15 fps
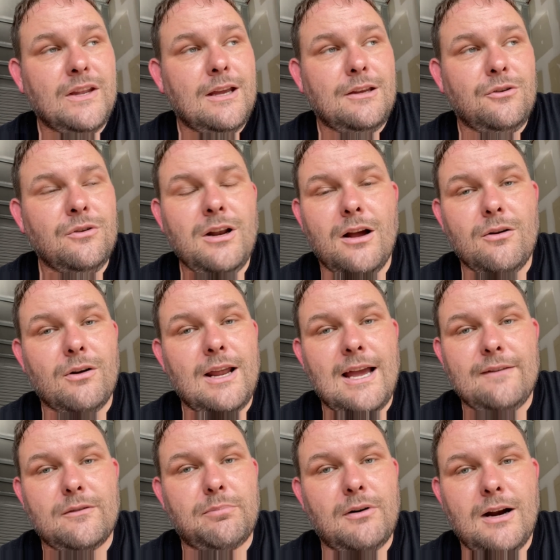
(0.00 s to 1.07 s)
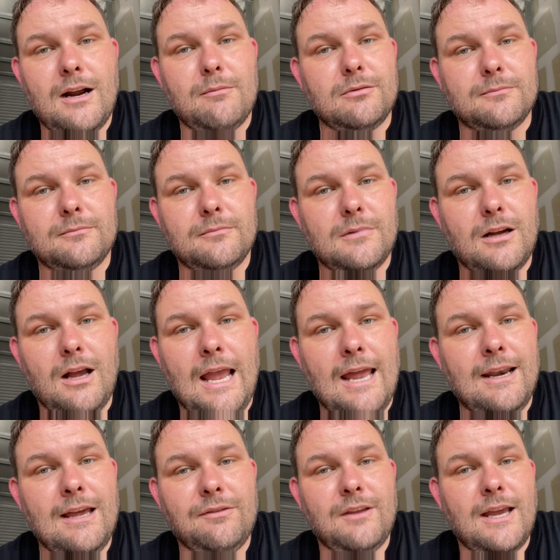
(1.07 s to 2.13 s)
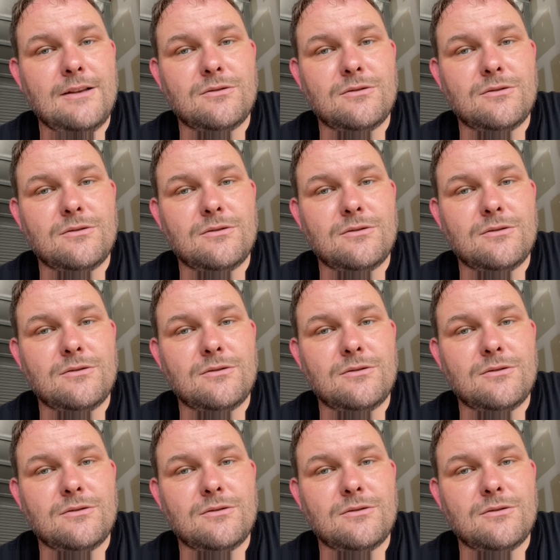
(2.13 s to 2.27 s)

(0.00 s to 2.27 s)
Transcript: you're not going to have a problem. And that thing